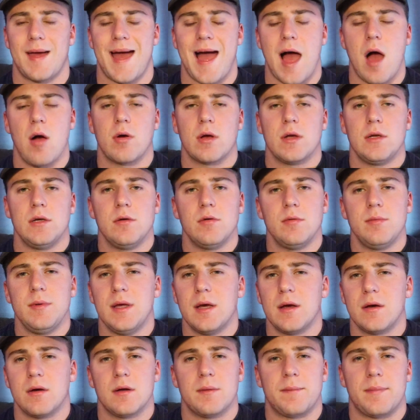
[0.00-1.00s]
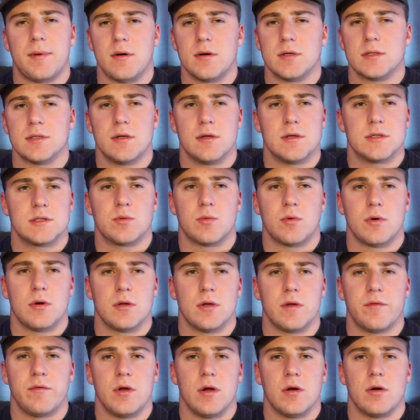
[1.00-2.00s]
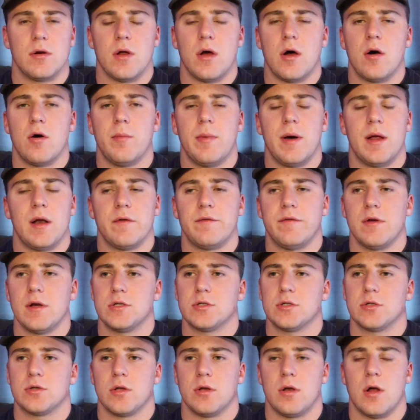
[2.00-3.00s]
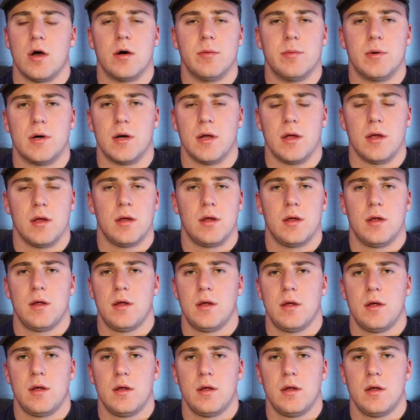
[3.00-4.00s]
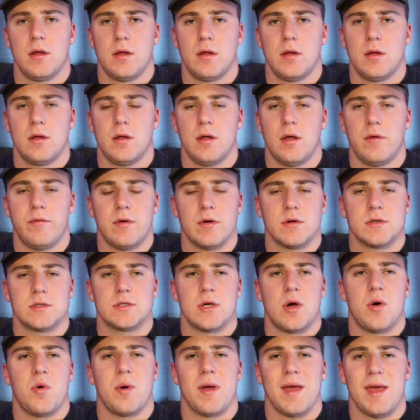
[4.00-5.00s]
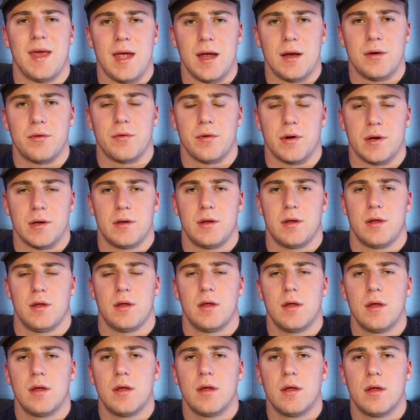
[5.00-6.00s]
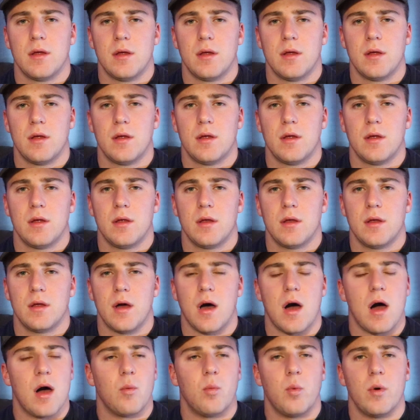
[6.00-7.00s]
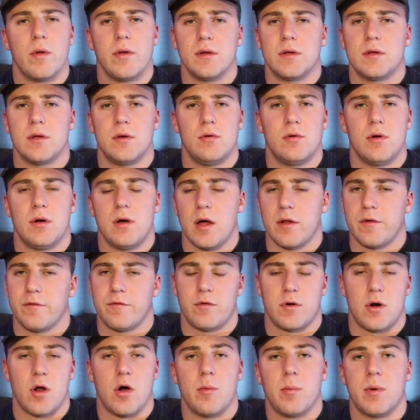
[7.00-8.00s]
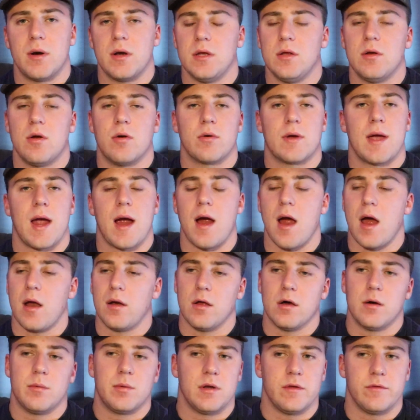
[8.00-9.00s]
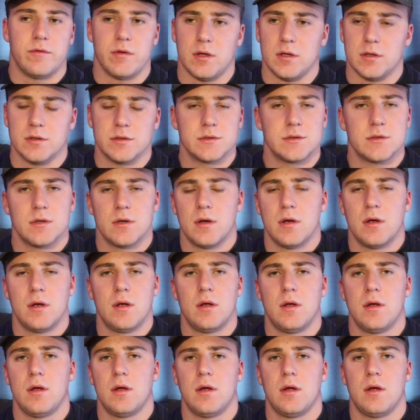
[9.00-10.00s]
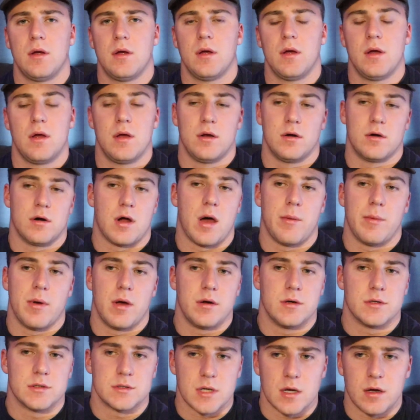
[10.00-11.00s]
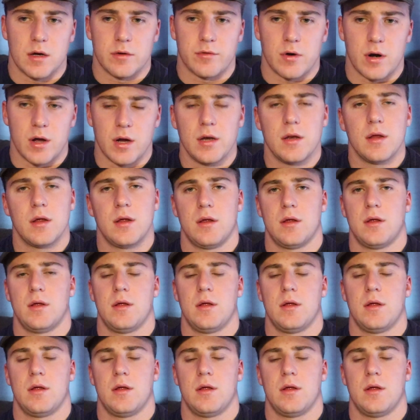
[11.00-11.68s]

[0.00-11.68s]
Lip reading: How can you be a good person in this world if you're no beneficial to nobody? If you're so ignorant, unwilling to do nothing for nobody, you don't care how nobody feels. You're all about yourself, right?